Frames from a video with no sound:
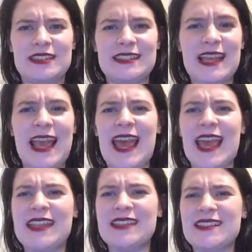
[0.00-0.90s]

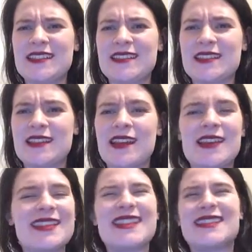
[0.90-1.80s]
tense.
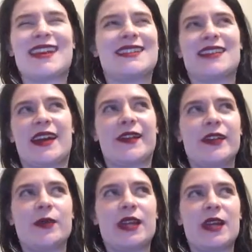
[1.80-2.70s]
That's not
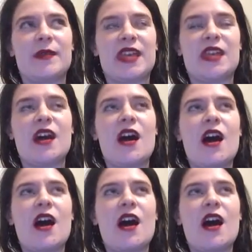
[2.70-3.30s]
entirely what I mean.